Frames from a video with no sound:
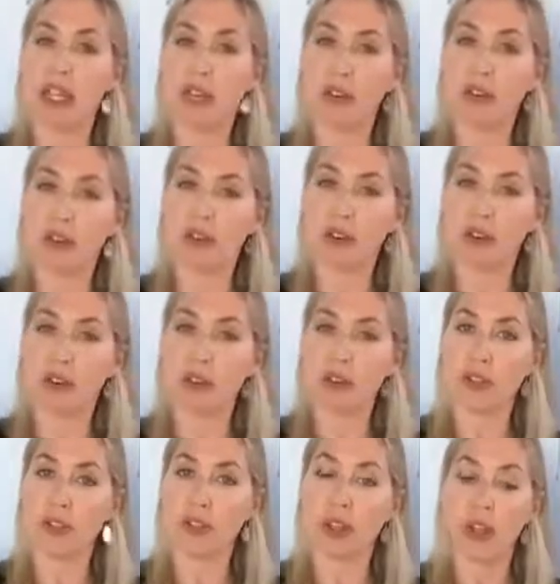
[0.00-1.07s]

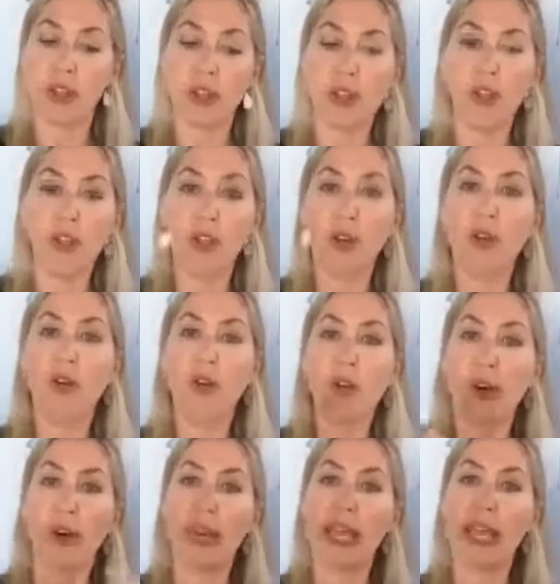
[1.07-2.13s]
universe, they're
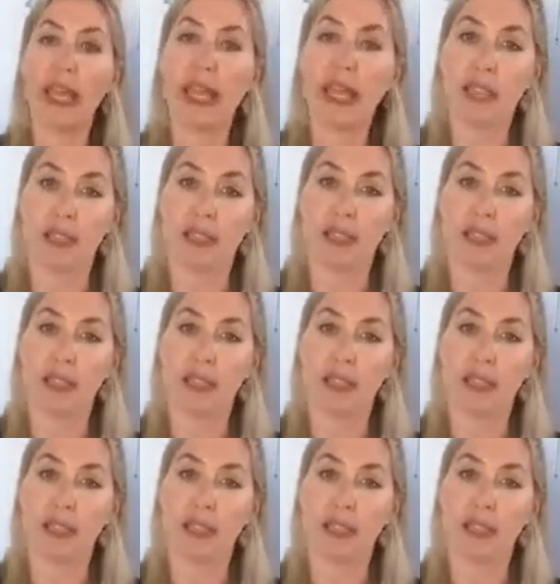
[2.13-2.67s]
growing in.